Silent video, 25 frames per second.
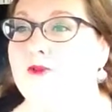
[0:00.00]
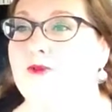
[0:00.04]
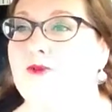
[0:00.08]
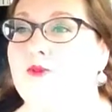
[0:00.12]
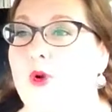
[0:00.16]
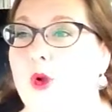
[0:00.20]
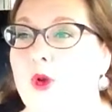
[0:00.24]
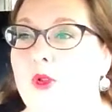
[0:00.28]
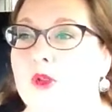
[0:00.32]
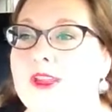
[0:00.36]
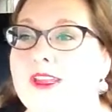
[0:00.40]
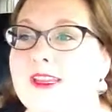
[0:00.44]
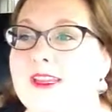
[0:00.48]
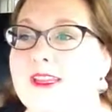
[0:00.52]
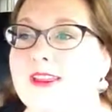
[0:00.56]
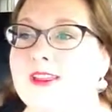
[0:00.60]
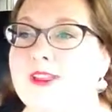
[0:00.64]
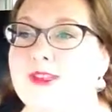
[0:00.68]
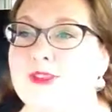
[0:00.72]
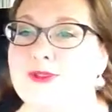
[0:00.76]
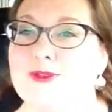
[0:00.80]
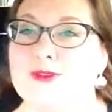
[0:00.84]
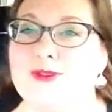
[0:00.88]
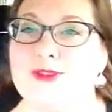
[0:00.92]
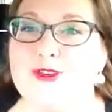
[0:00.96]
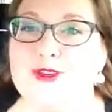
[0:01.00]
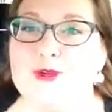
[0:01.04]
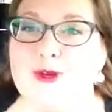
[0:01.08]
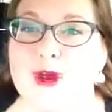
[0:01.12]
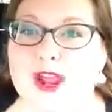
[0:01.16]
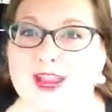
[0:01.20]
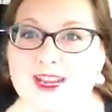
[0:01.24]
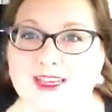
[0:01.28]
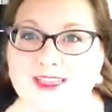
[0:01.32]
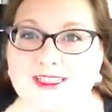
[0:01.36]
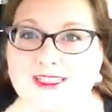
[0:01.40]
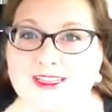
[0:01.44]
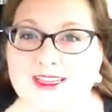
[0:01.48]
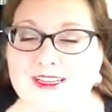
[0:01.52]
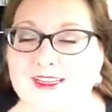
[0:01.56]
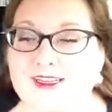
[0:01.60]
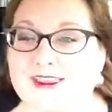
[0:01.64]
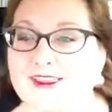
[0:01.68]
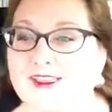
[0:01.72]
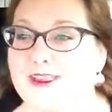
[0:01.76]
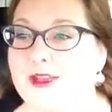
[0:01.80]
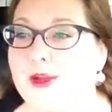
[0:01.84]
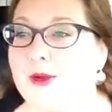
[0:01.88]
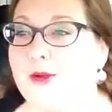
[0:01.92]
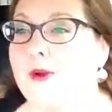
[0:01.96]
roll into new
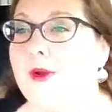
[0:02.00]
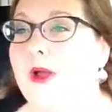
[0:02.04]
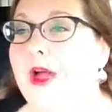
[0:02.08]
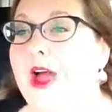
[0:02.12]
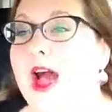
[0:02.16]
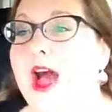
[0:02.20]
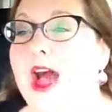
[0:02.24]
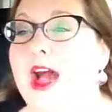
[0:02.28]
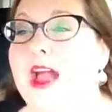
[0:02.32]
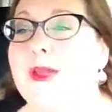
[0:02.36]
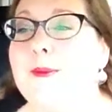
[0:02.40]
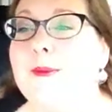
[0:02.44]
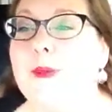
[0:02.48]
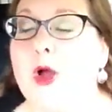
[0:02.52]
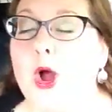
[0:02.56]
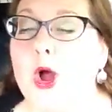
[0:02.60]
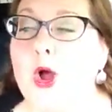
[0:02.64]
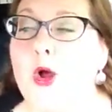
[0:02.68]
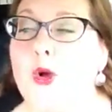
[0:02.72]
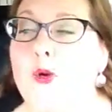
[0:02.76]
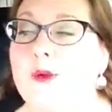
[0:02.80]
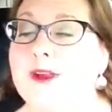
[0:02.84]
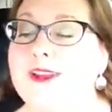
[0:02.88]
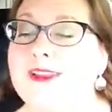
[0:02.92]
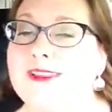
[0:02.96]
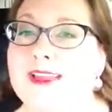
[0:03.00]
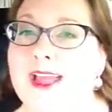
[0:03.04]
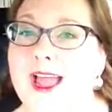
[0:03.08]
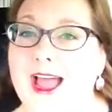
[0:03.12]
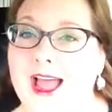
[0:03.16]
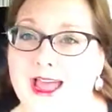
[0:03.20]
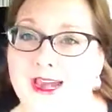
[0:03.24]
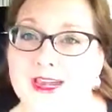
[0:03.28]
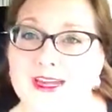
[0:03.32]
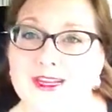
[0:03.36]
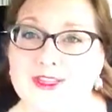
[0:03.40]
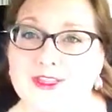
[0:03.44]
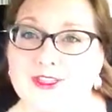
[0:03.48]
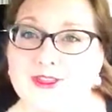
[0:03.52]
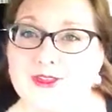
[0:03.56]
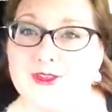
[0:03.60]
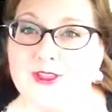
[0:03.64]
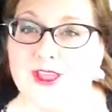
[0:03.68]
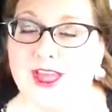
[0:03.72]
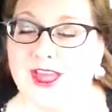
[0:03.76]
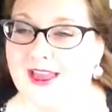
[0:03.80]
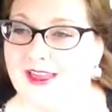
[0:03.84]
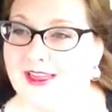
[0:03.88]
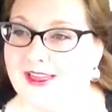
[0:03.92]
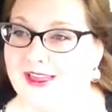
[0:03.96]
ideas. So I'm always adding to
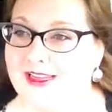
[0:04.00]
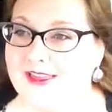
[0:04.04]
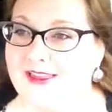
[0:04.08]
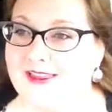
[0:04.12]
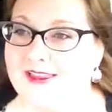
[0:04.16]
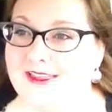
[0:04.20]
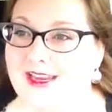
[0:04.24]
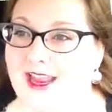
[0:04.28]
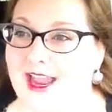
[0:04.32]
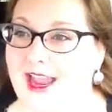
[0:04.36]
that list.